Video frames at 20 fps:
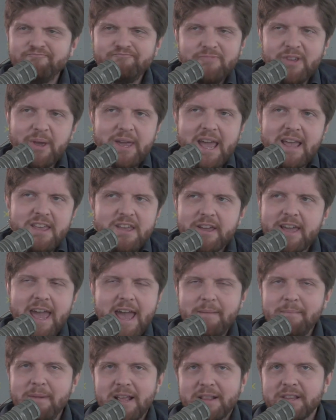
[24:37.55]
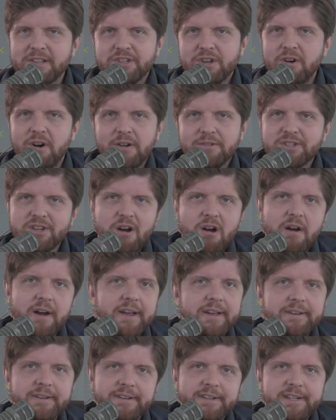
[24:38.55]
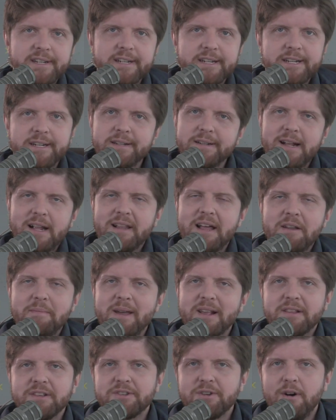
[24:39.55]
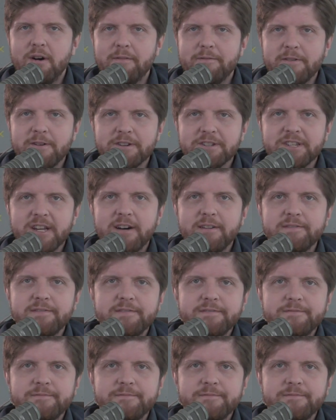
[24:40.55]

You can't, you can't make this call. Sorry. Not allowed to make this call for yourself.